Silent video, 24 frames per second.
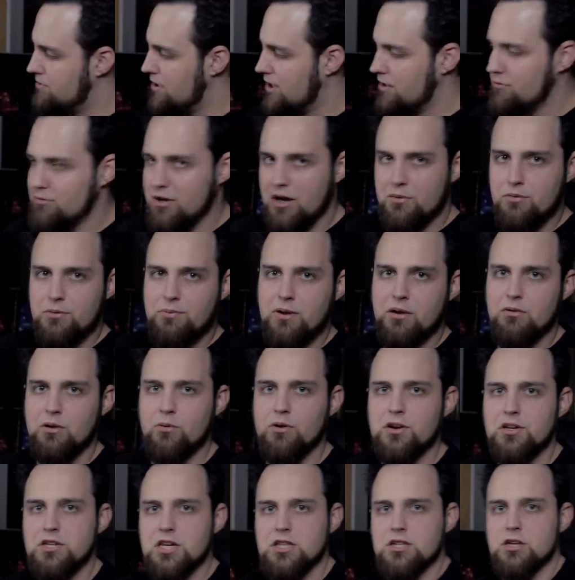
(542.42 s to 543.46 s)
but I, I would probably
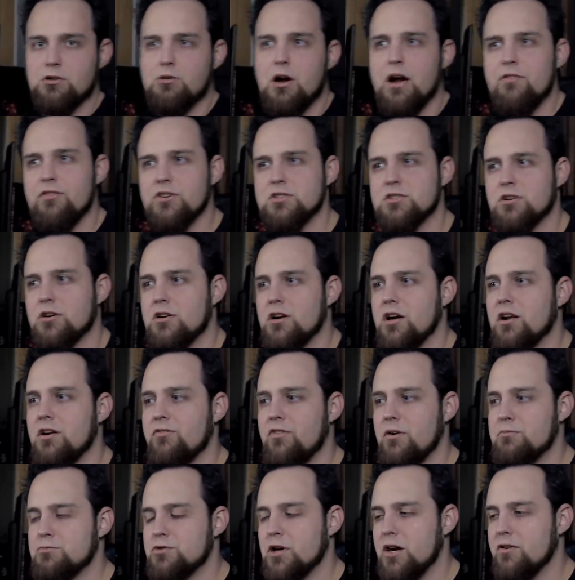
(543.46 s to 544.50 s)
want to take the graphics card out
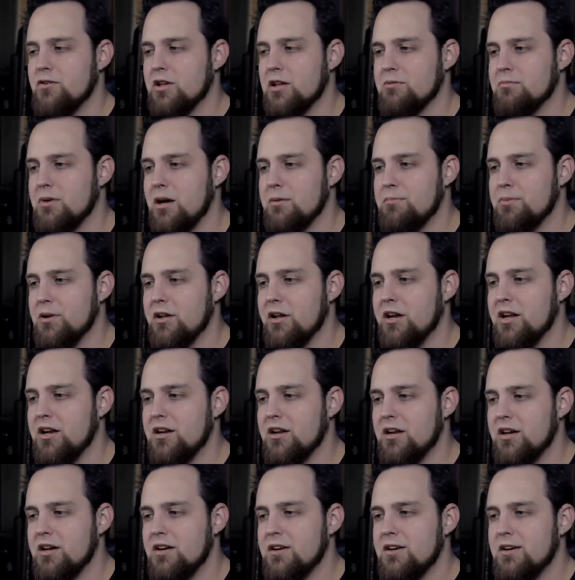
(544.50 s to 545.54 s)
if I'm traveling by plane,
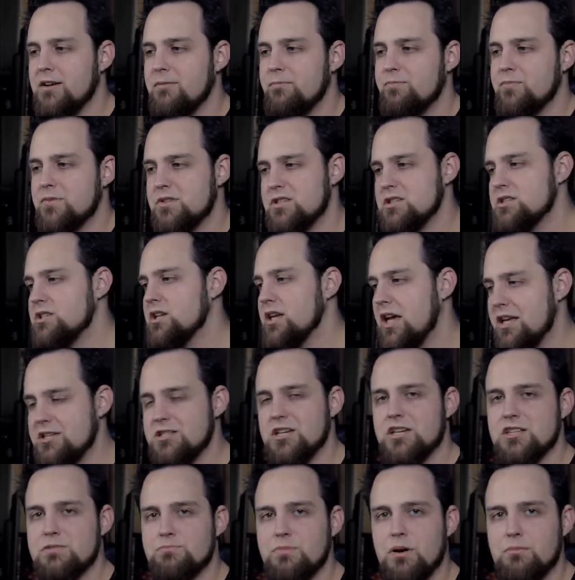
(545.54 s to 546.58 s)
just in case
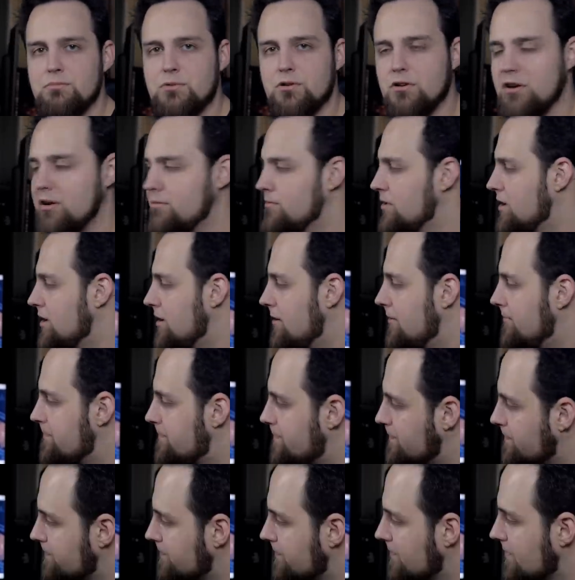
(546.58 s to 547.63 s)
it gets bumped around. But
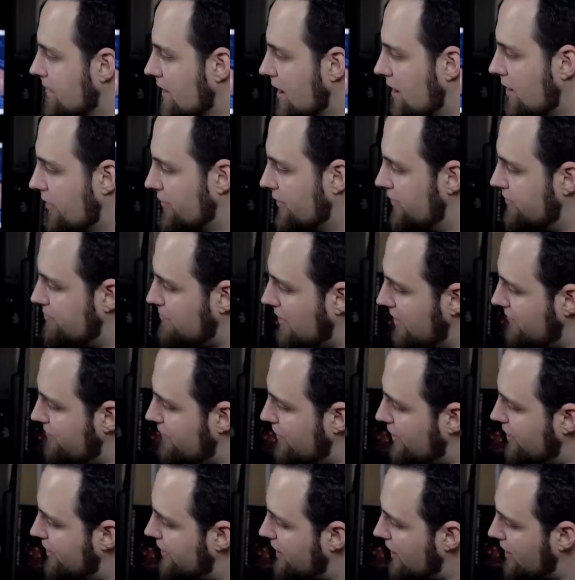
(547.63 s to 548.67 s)
I don't know, this might
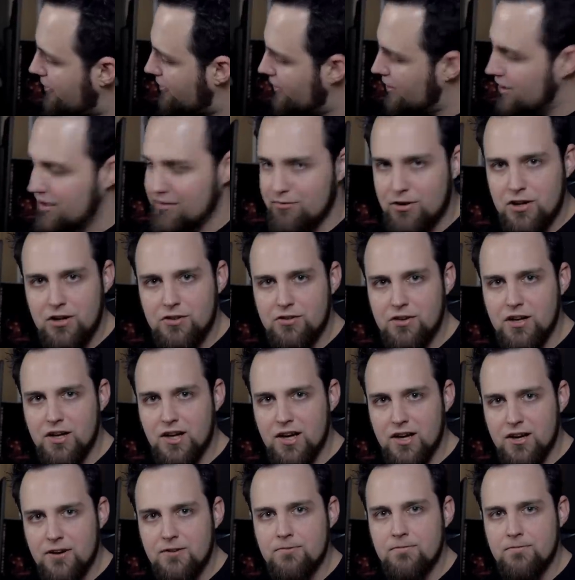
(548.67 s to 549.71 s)
fit on a carry-on. What do you
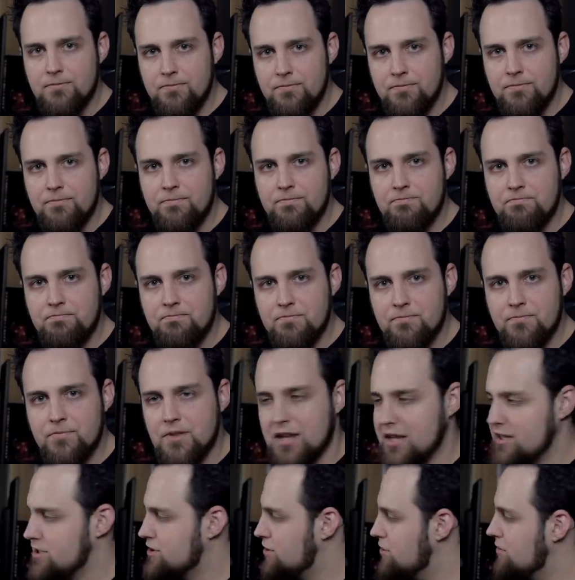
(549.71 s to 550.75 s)
think? Yeah.
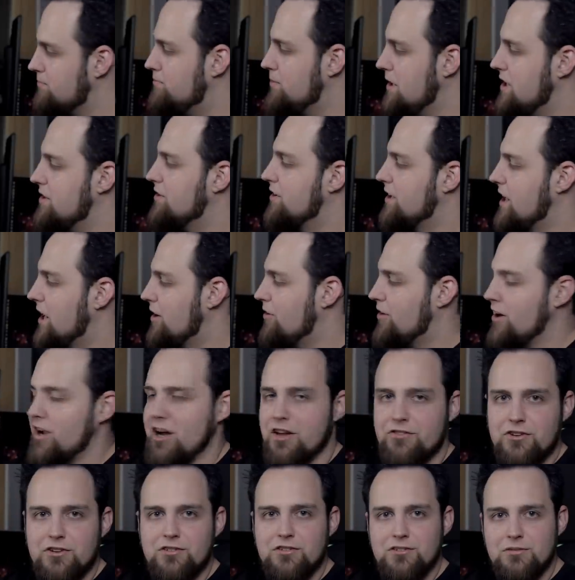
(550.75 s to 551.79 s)
This could be the
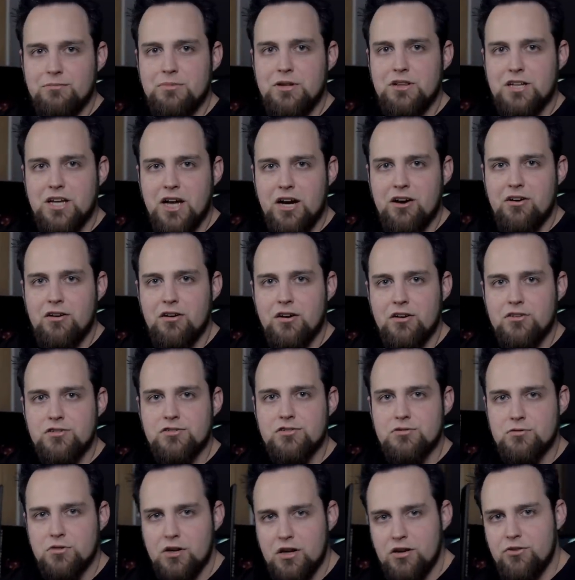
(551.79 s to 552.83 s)
carry-on. This could be the carry-on.
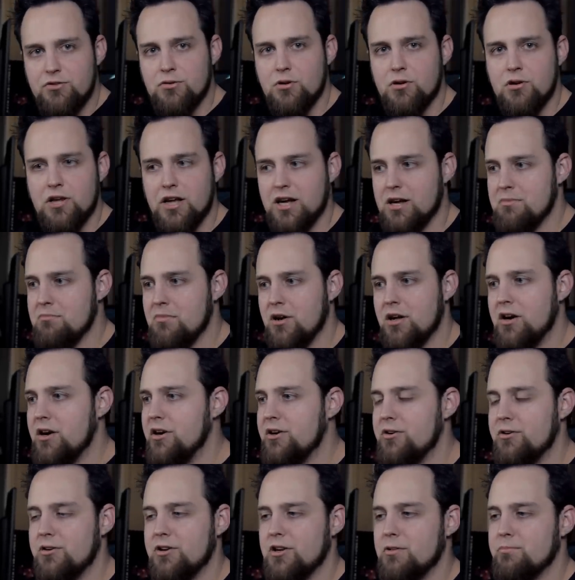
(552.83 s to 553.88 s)
Just throw and throw like a
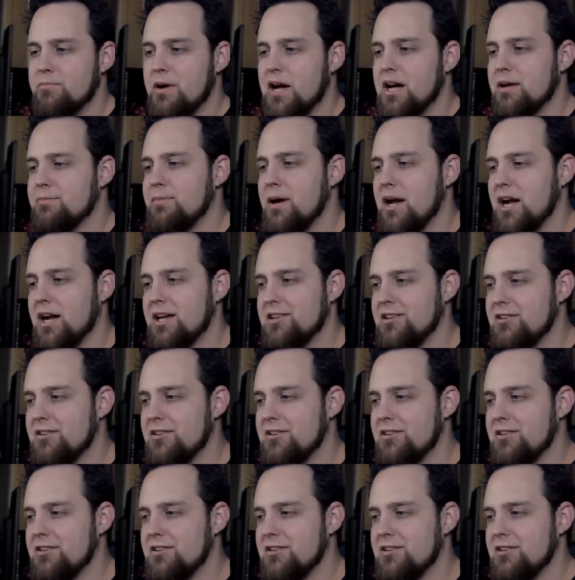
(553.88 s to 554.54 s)
monitor in your backpack,